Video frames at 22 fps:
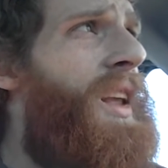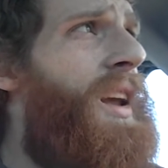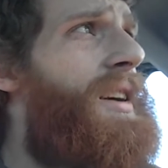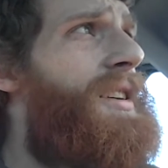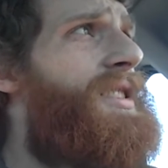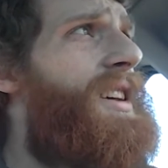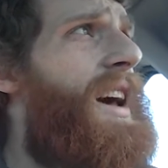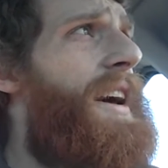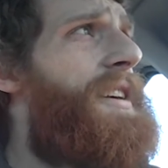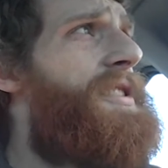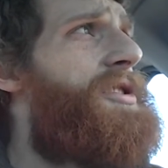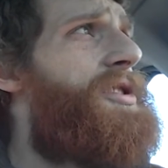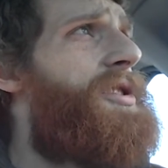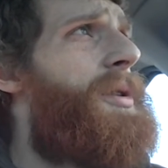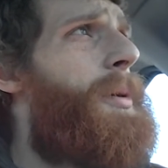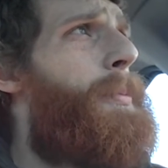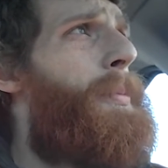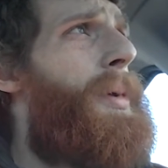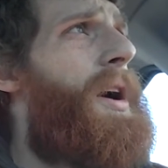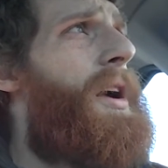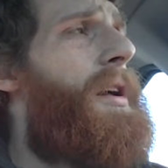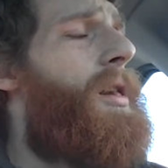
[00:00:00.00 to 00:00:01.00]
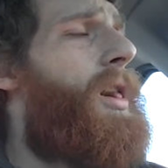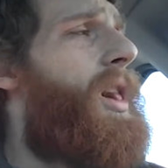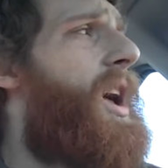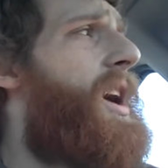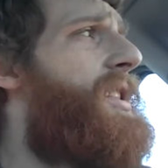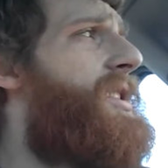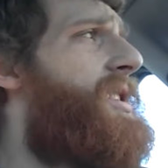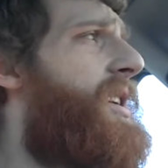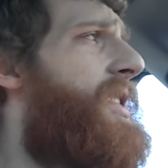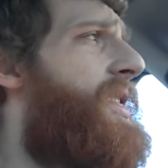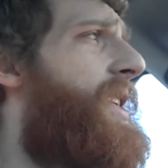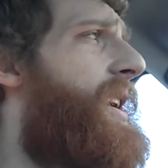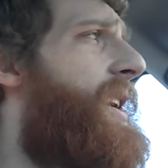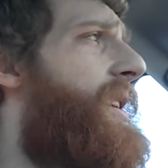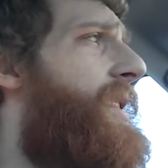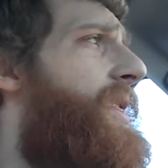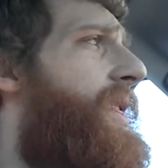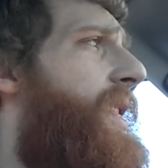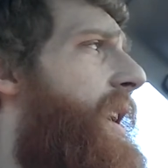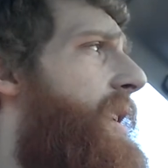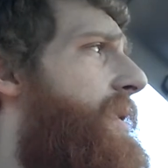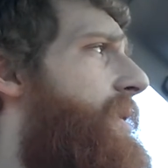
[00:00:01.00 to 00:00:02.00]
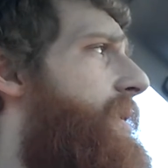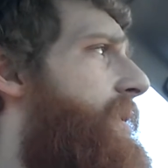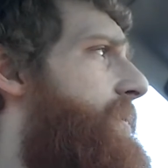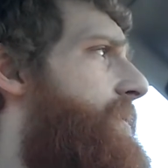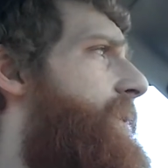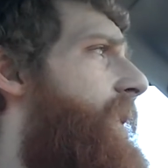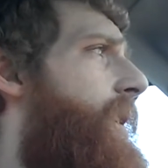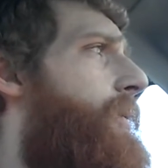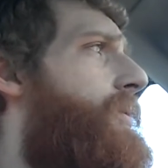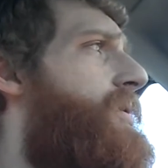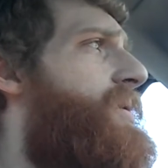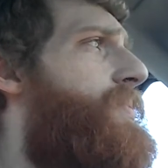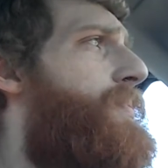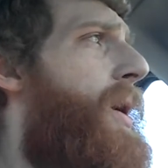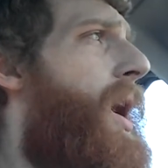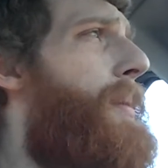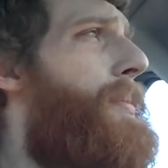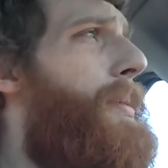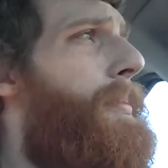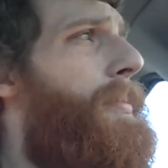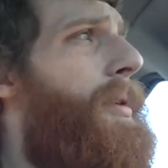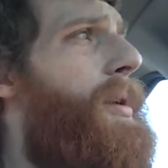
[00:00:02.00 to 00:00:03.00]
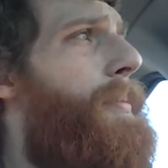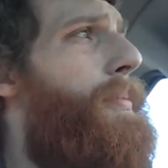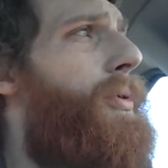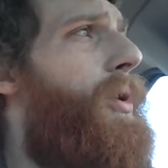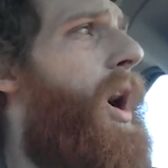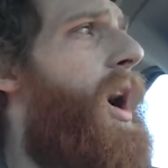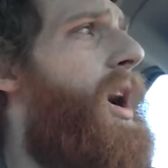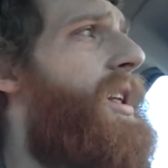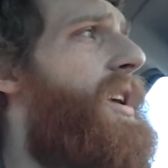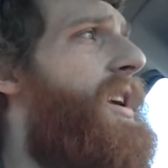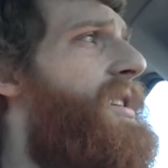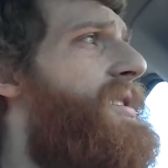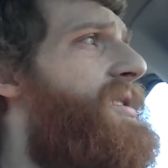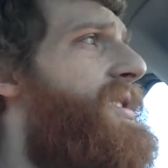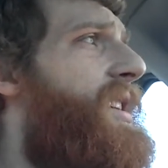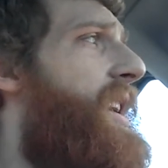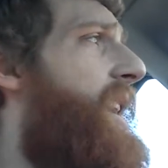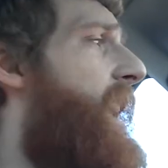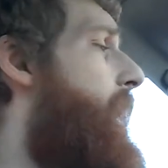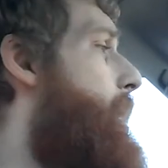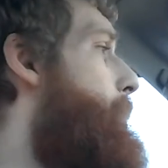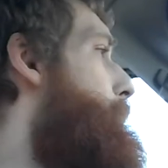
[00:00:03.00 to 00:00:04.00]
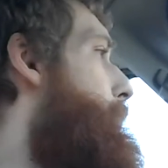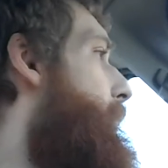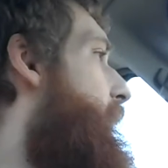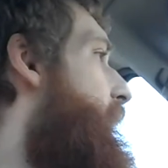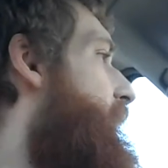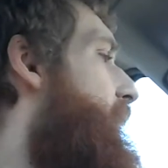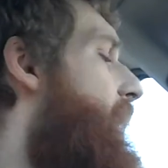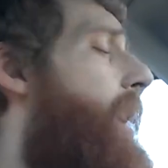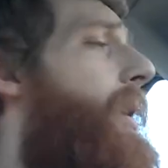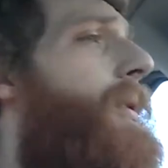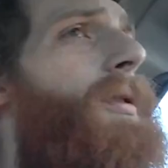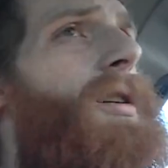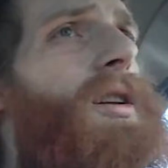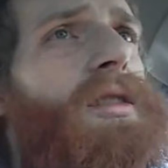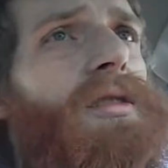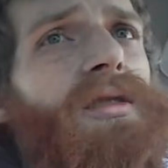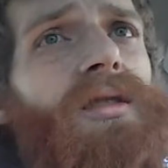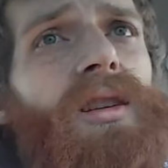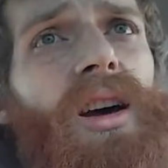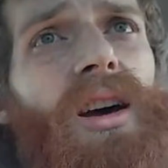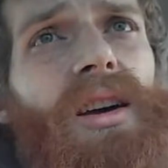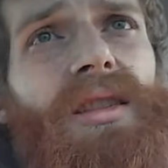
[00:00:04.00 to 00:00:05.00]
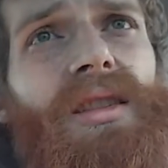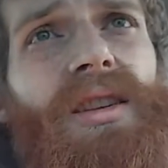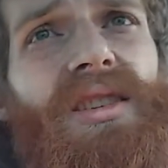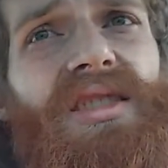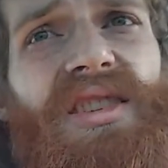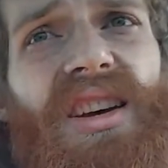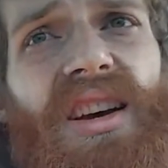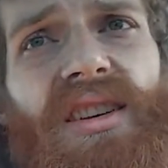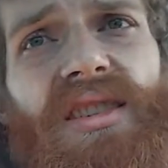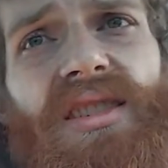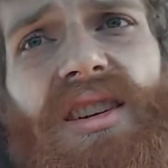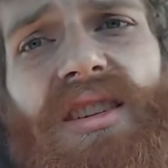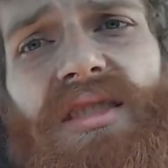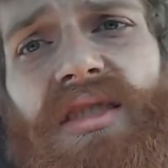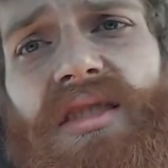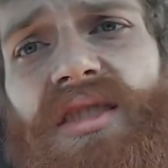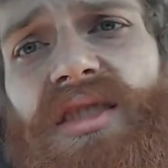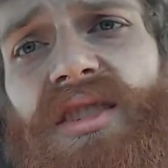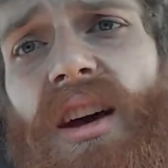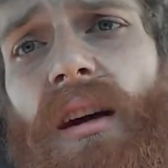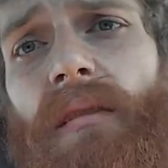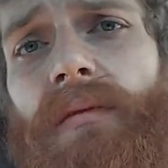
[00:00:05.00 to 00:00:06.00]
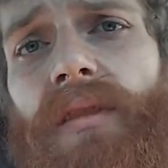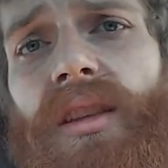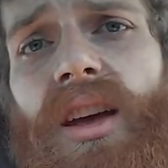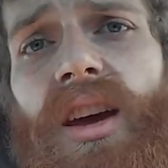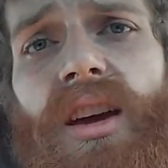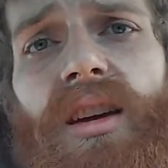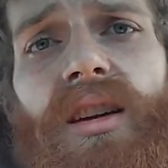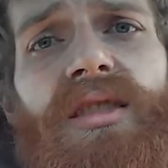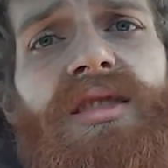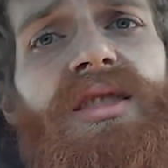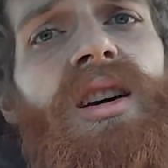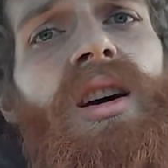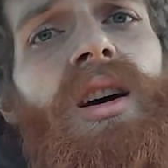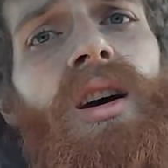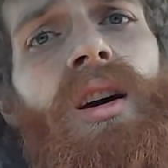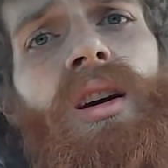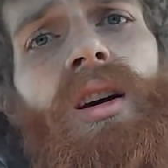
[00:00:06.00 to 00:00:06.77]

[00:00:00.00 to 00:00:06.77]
is actually being led to think that there was probably products that came back out in like the 60s and 70s,